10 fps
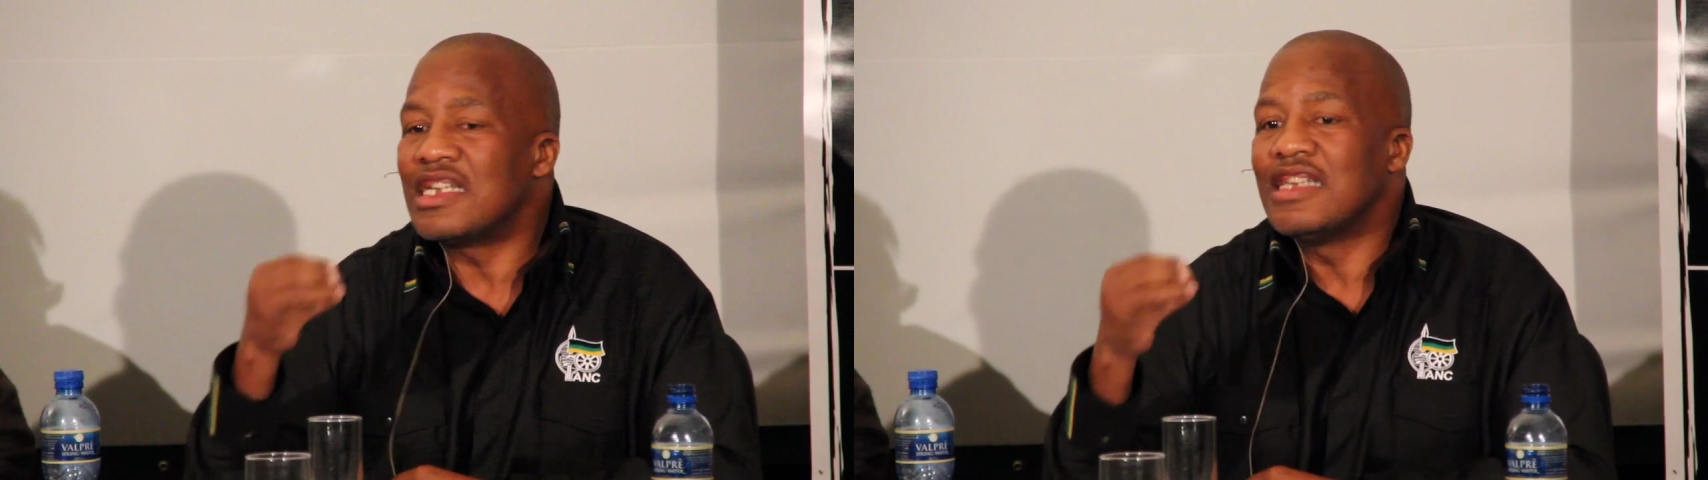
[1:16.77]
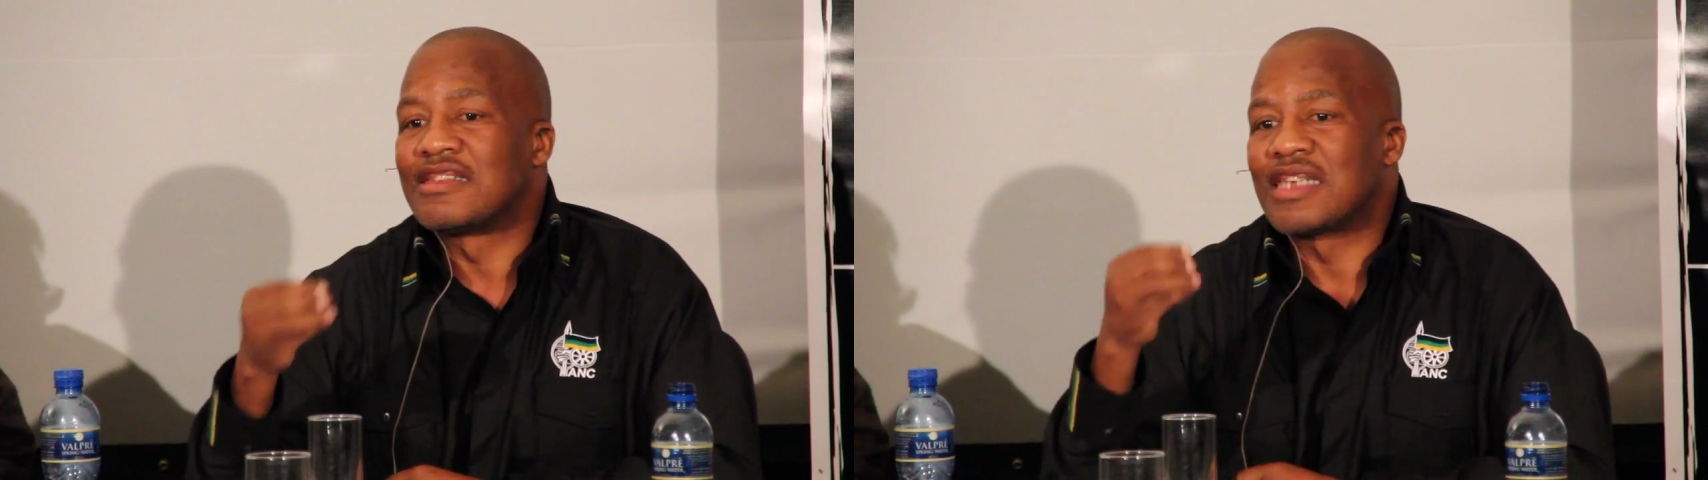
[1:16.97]

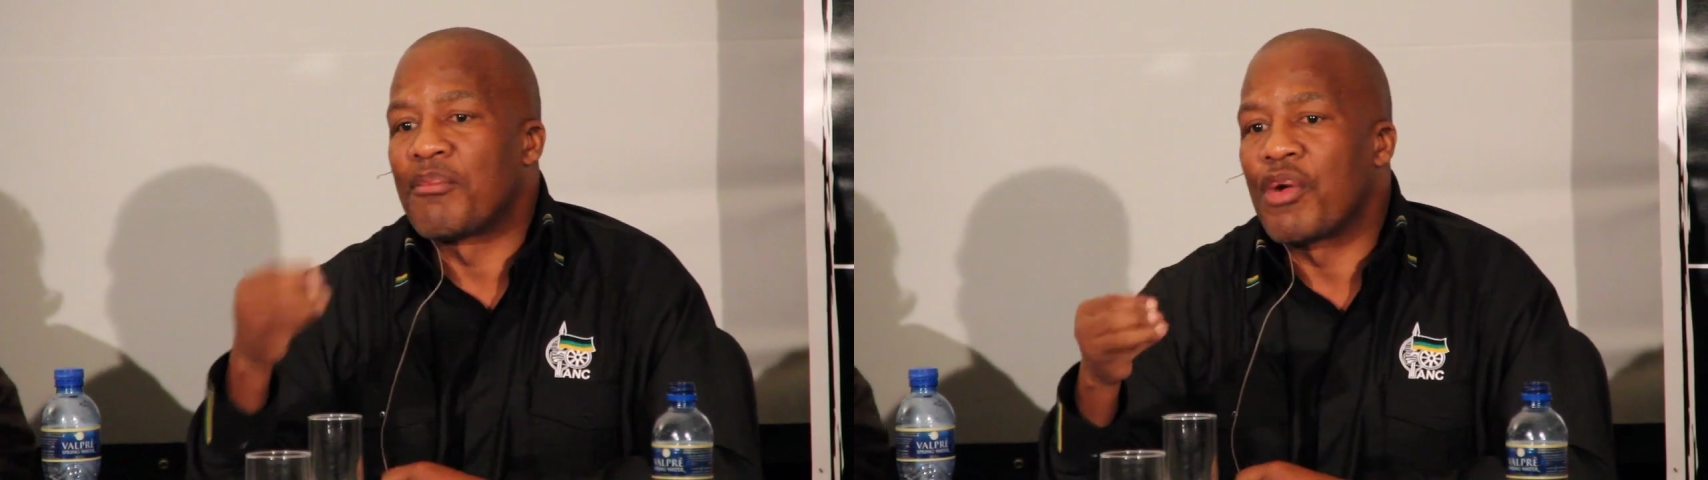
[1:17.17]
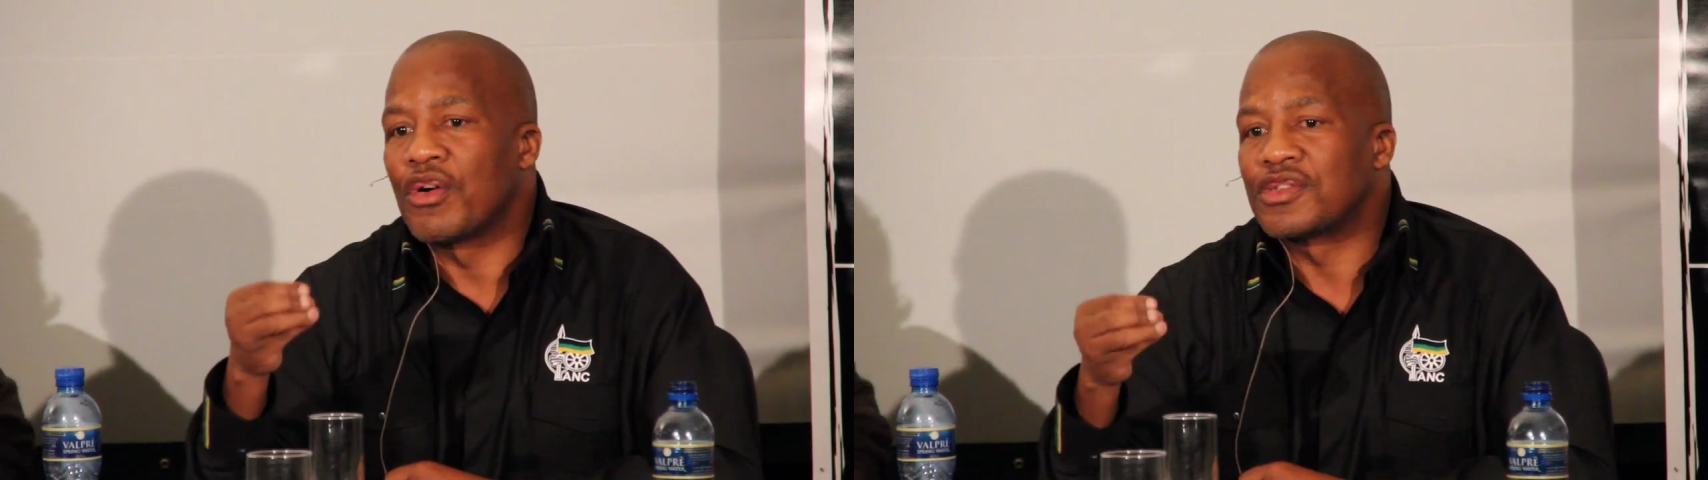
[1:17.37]
is
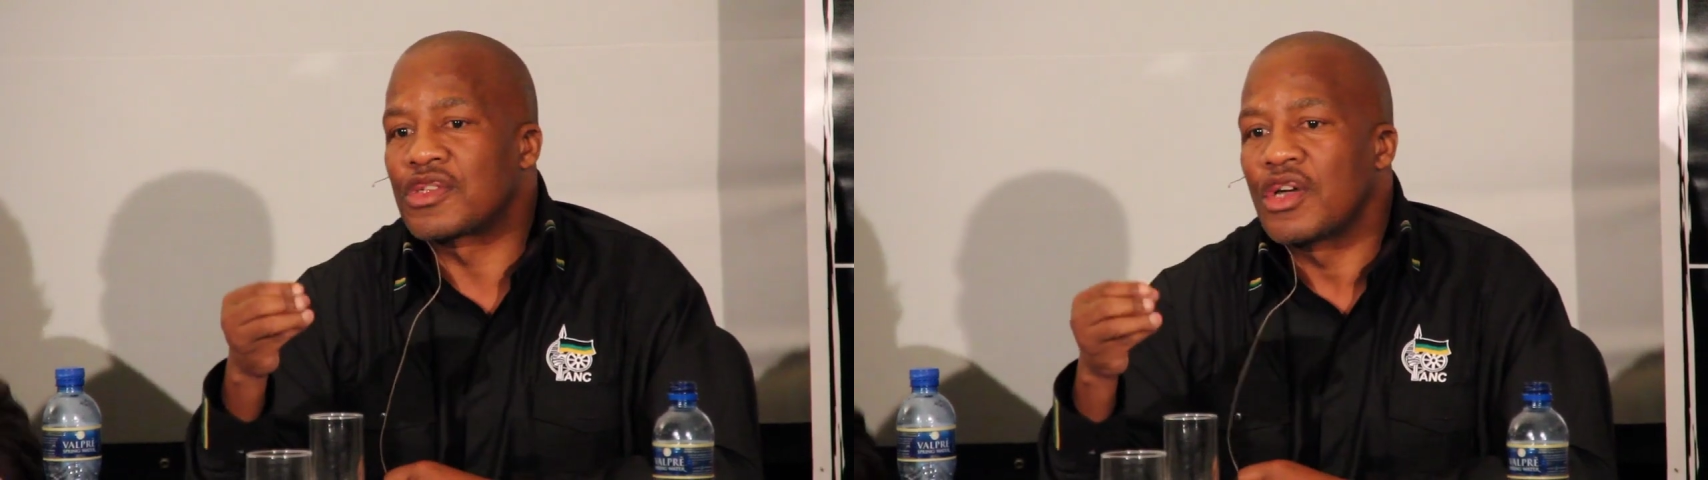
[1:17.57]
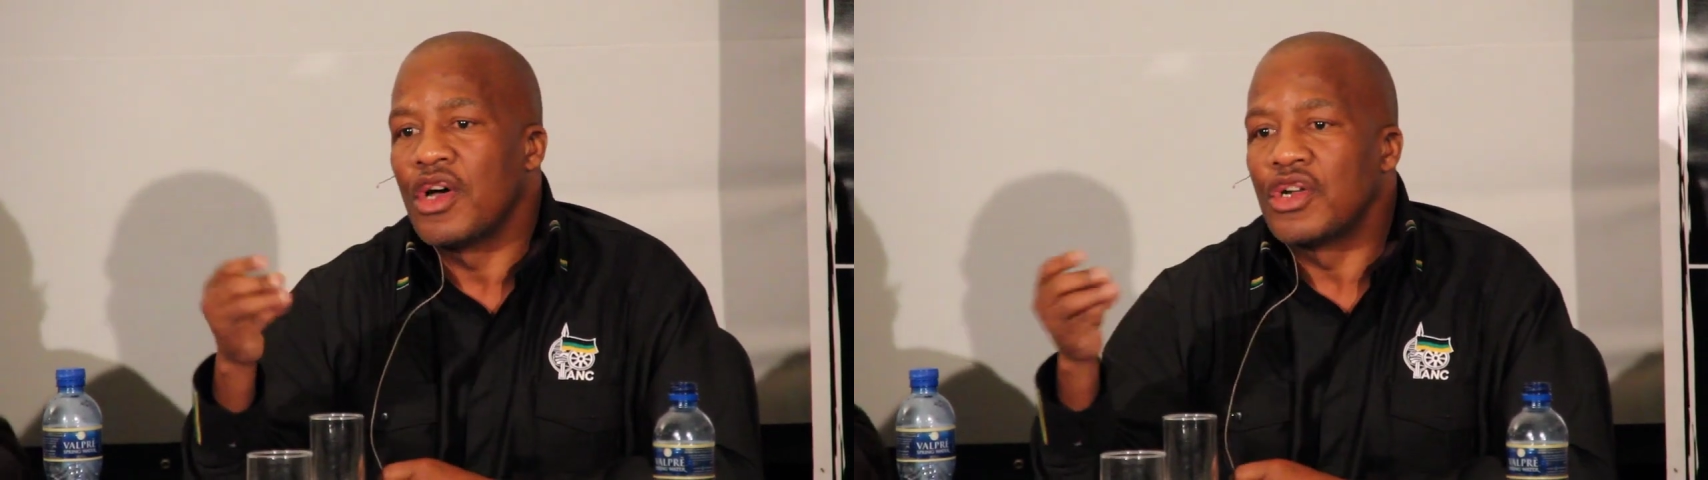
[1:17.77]
supposed